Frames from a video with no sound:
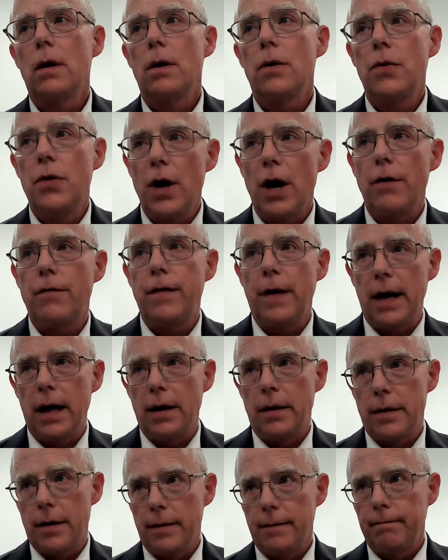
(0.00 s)
the
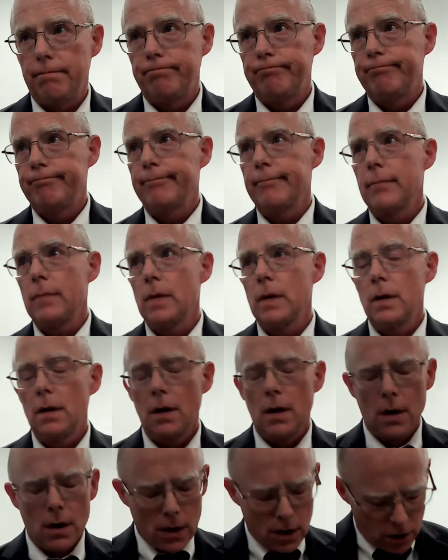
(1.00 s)
faith.
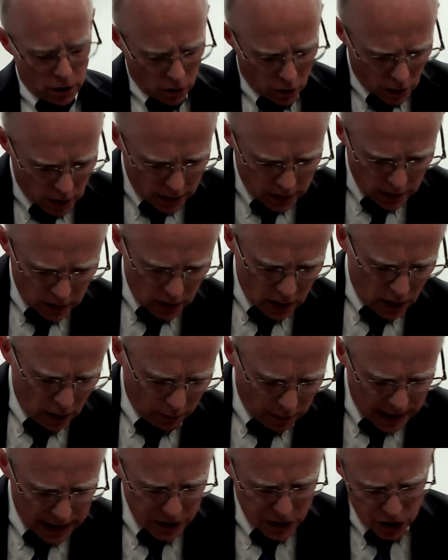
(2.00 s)
Lord,
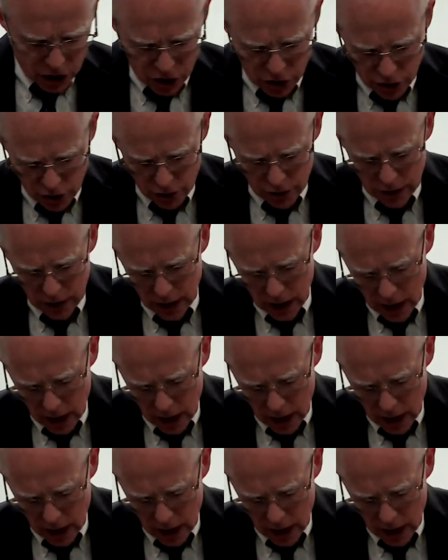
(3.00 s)
bless this truth.